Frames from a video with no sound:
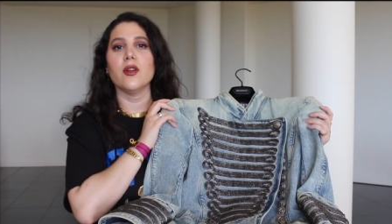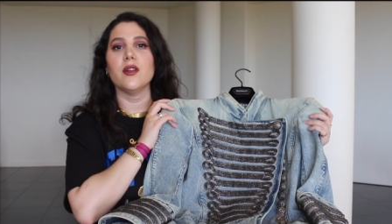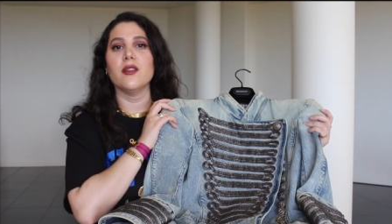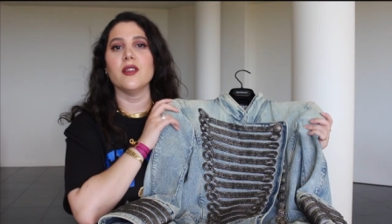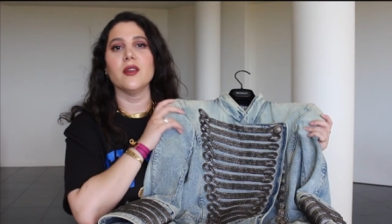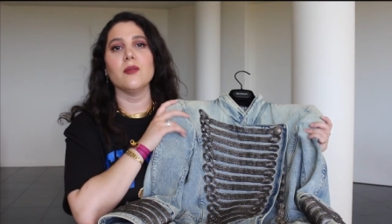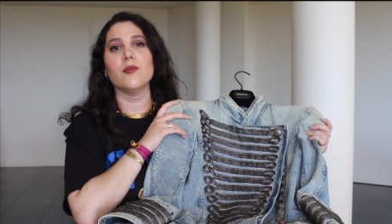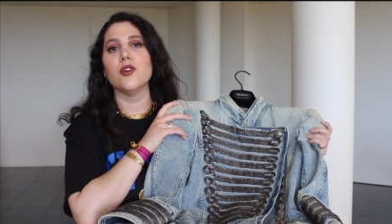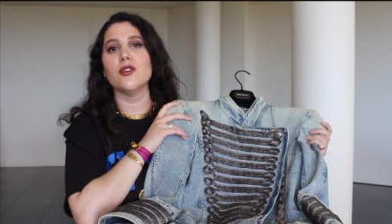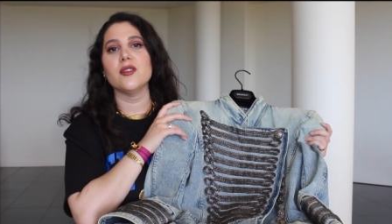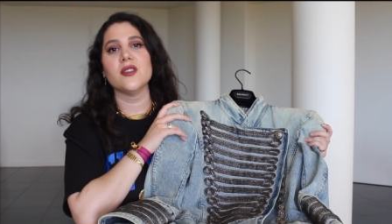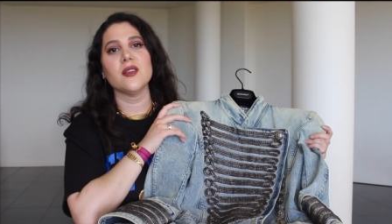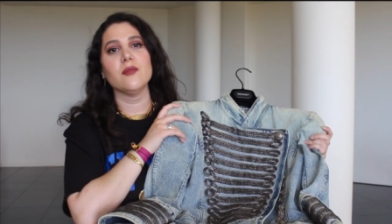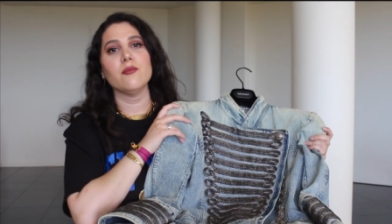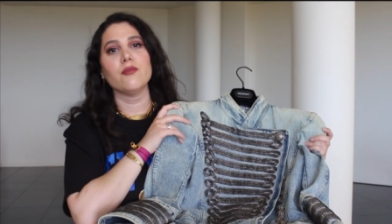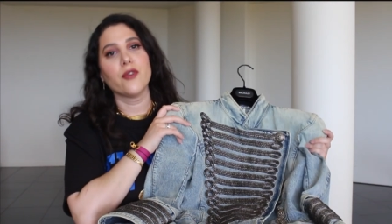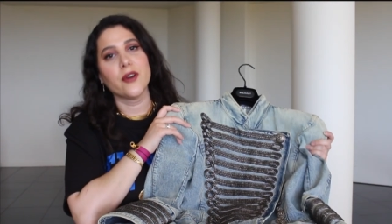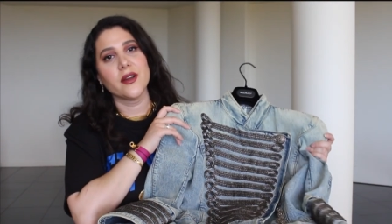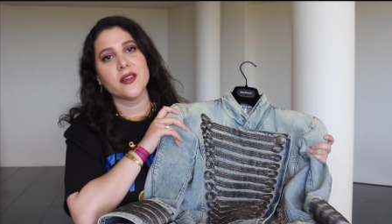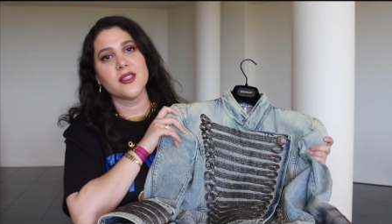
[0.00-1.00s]
one of the most
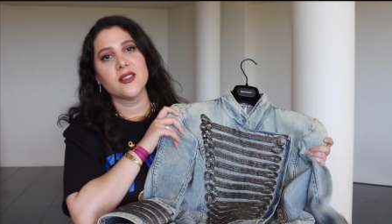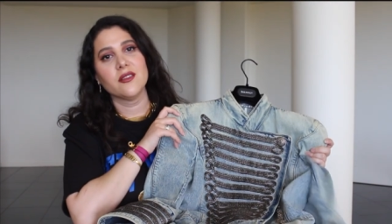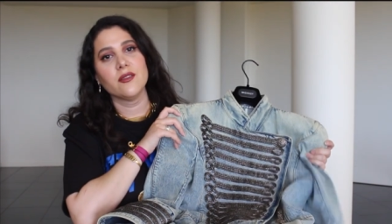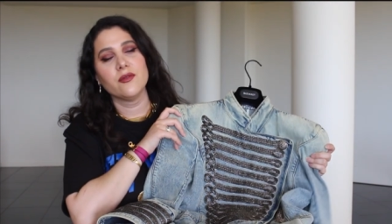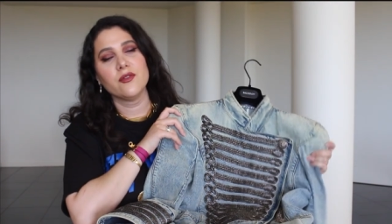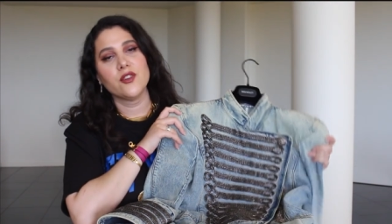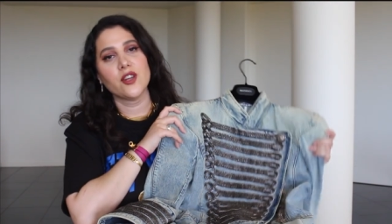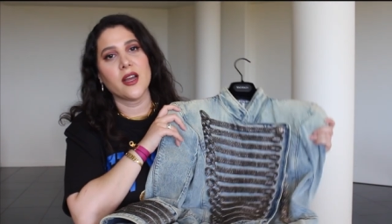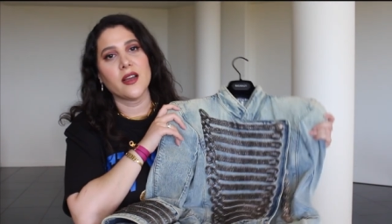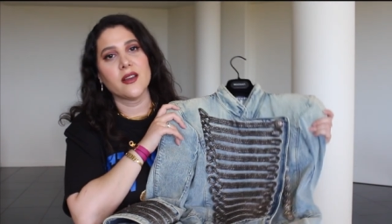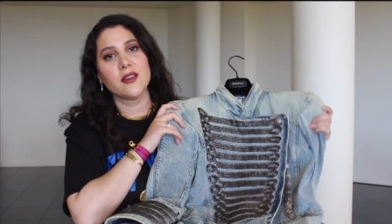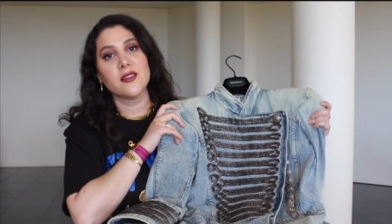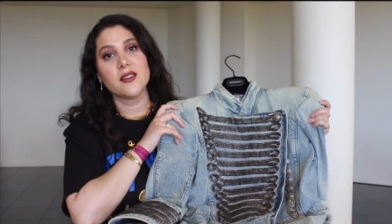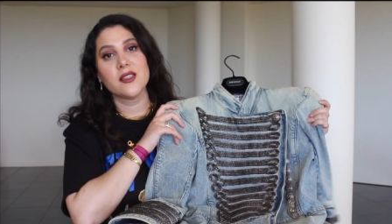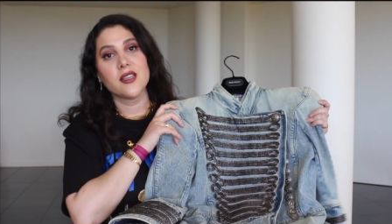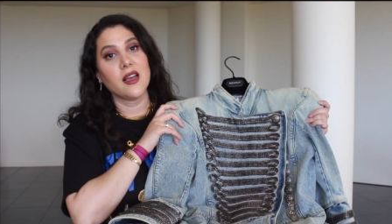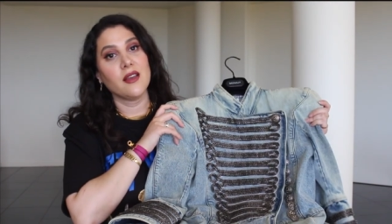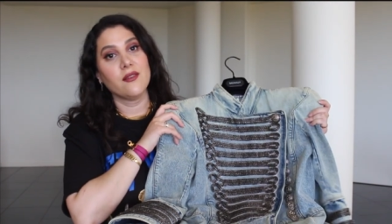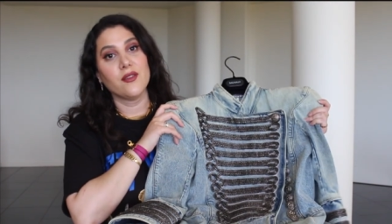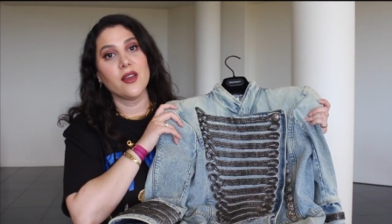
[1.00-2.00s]
impressive
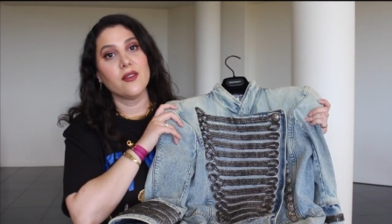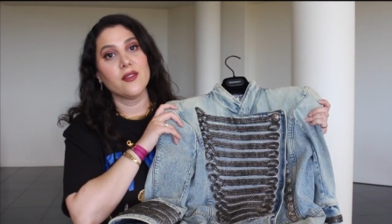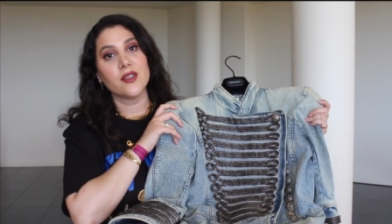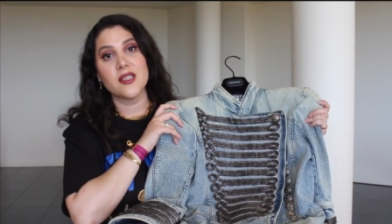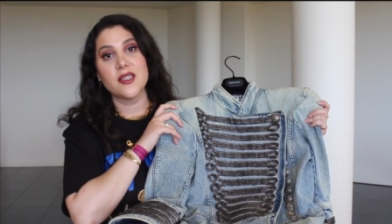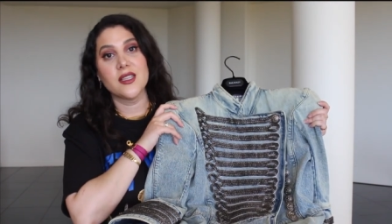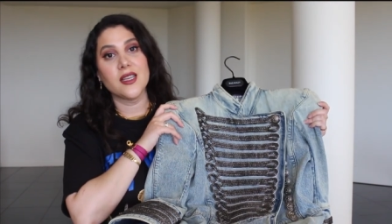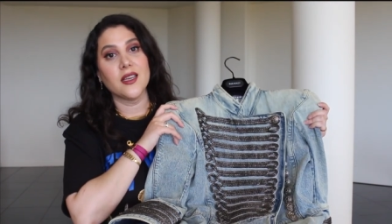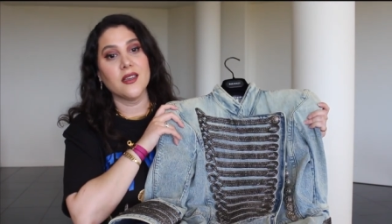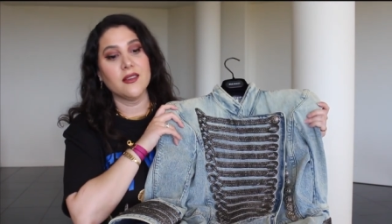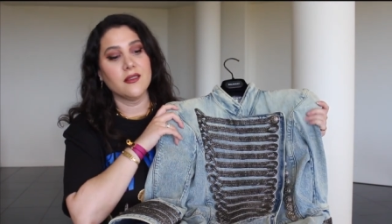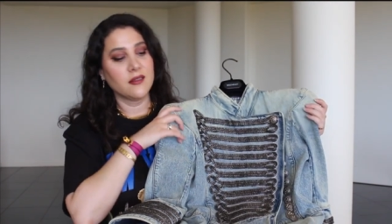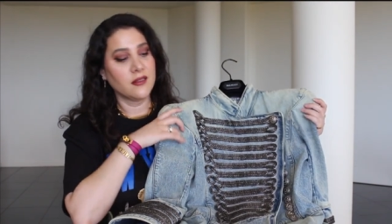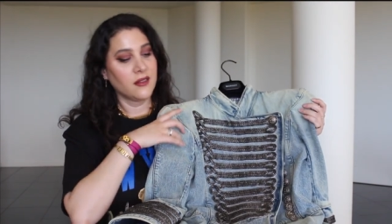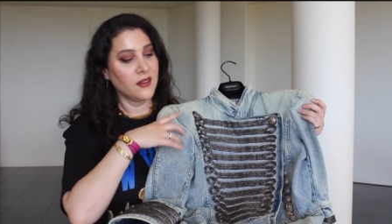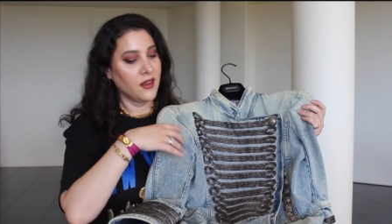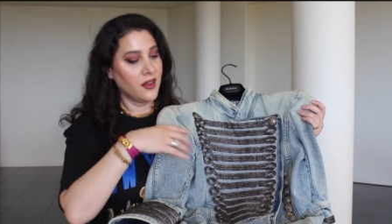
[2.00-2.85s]
jackets I've ever seen.